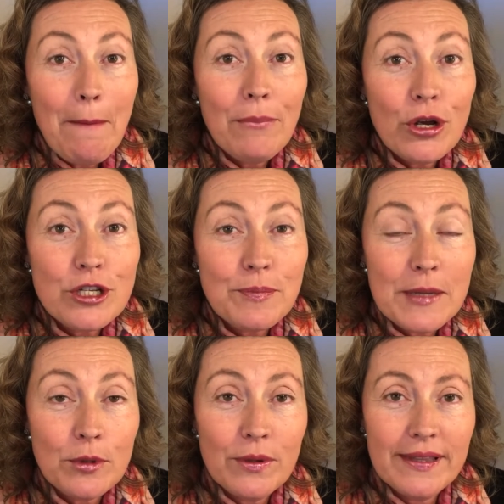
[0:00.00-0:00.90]
Most
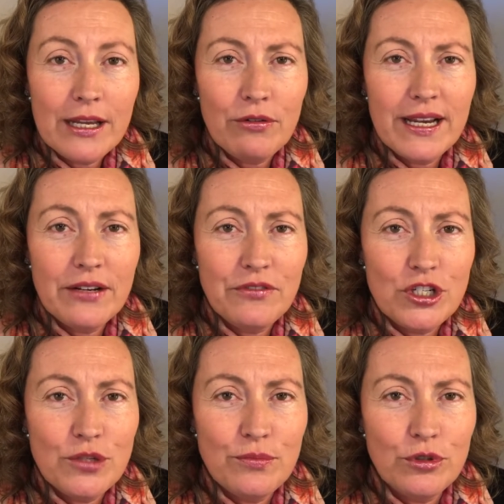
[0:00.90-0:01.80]
people, when they create a
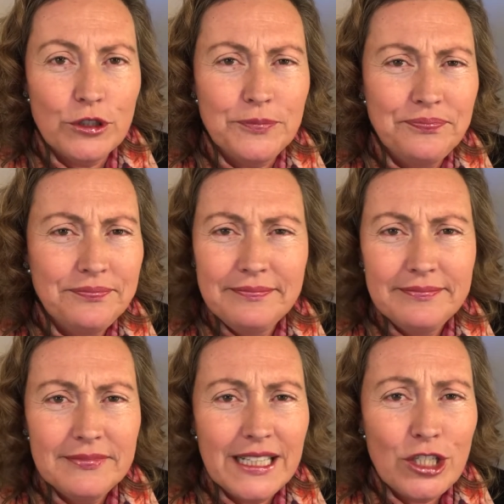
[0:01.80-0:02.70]
vision board,
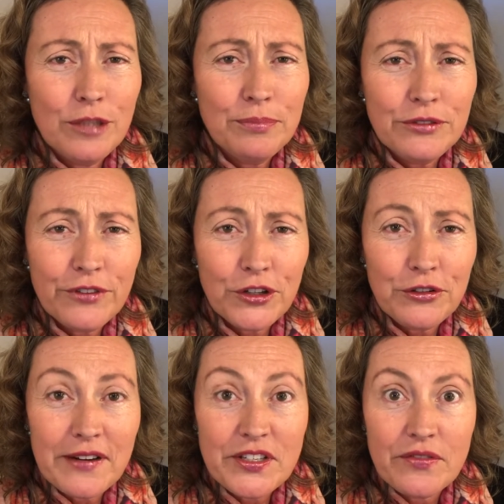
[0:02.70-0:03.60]
they don't put
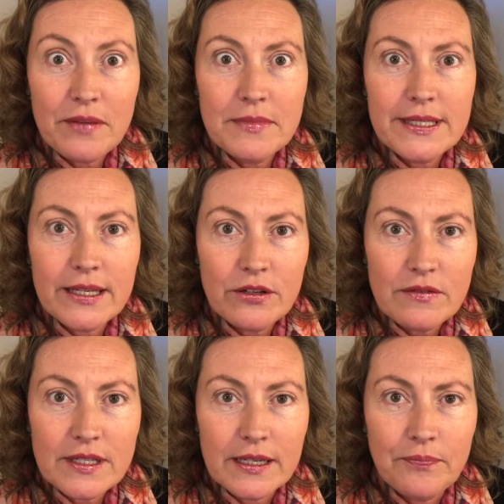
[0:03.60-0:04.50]
photographs of
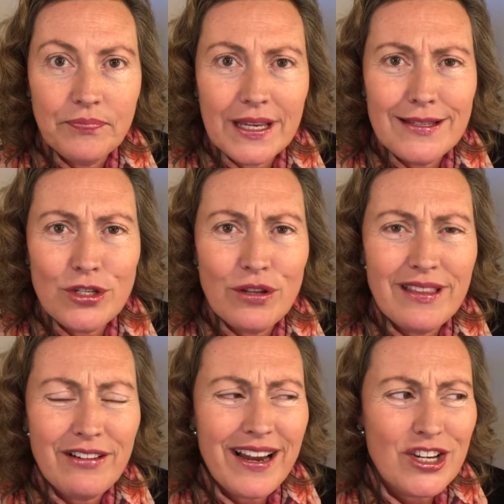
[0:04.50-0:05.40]
themselves in, and so
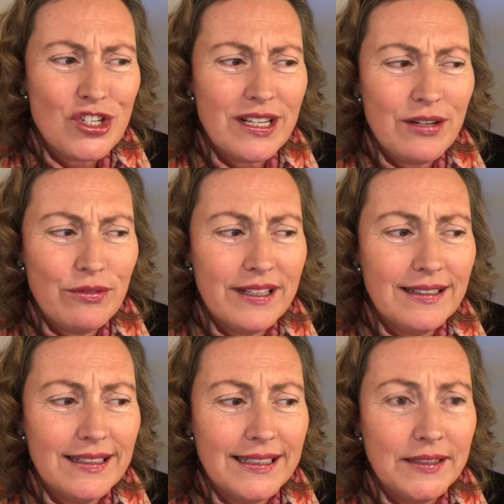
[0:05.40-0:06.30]
they're actually
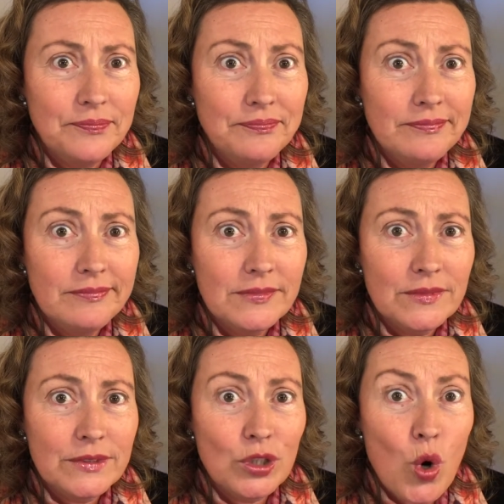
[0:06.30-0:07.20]
really
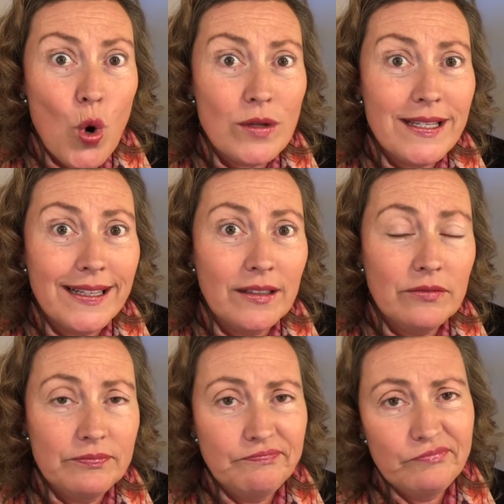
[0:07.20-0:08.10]
causing,
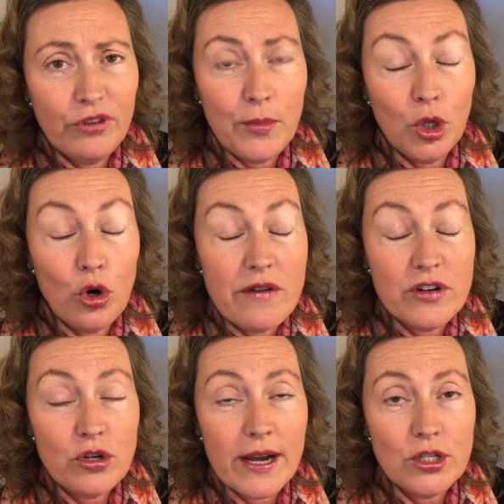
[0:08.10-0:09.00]
from a law of
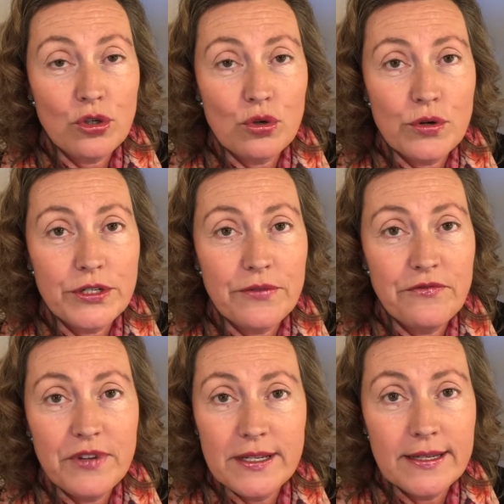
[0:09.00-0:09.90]
attraction or quantum
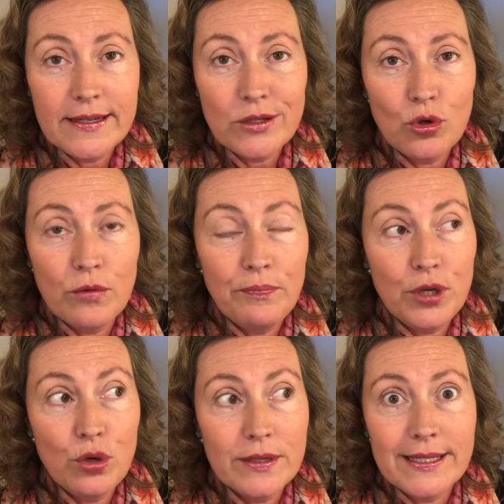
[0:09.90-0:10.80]
physics or
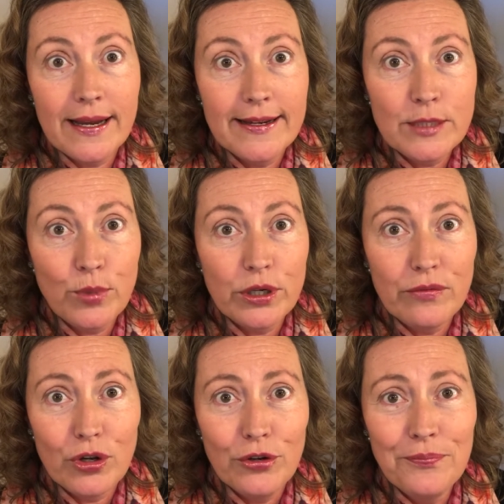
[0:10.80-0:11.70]
pure science point of
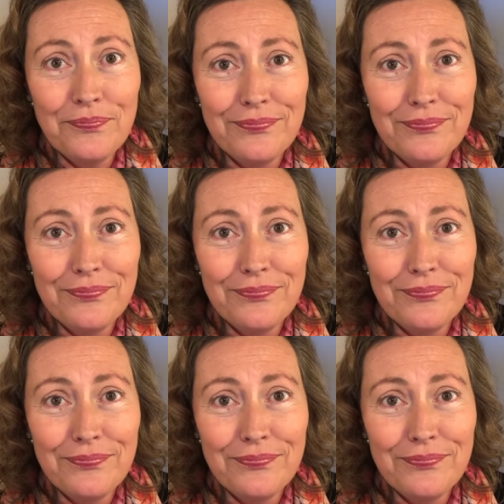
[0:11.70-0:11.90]
view,